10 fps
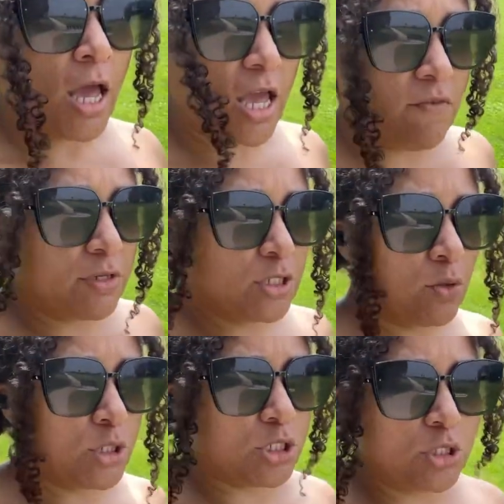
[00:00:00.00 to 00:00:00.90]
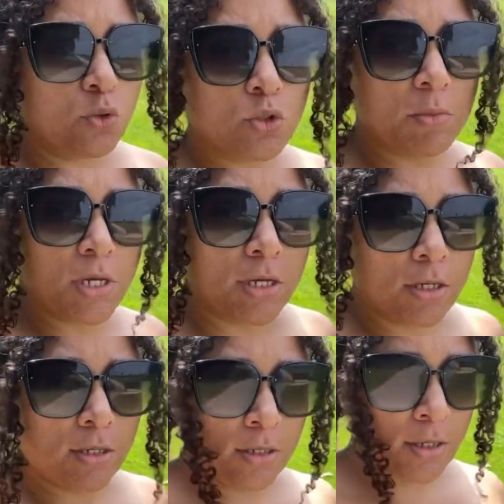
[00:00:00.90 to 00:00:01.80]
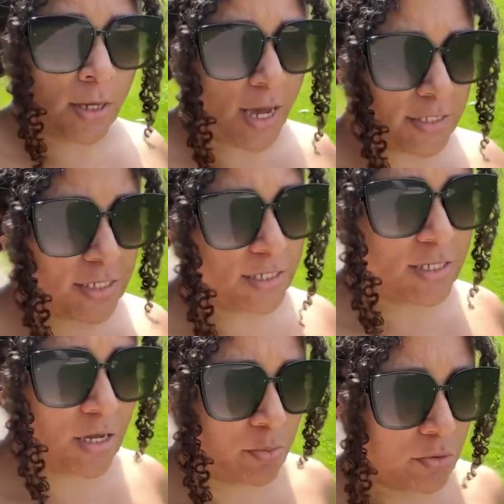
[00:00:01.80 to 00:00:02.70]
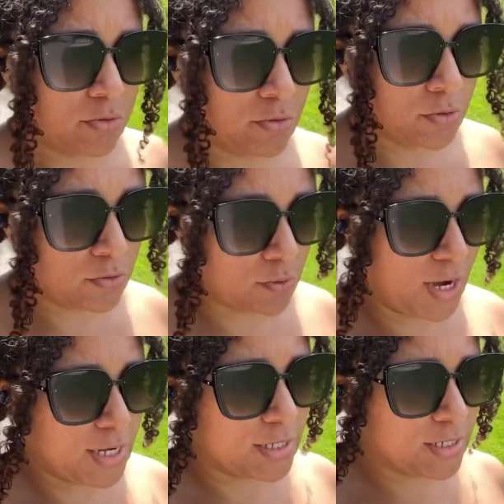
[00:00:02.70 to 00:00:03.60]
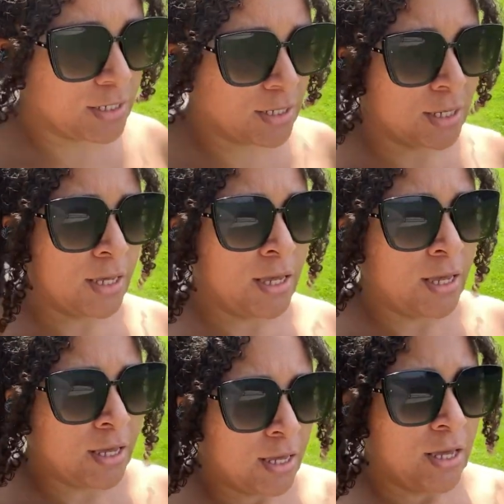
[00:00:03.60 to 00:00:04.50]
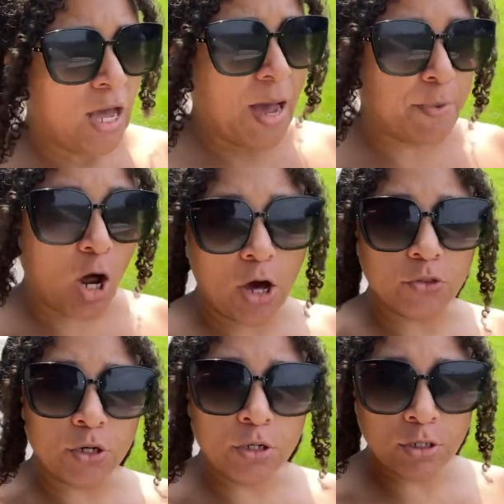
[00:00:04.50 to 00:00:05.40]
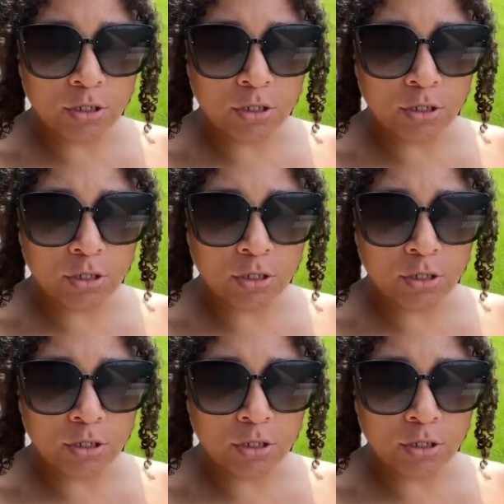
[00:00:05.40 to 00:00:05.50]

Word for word: even so just use me as an example right i'm an author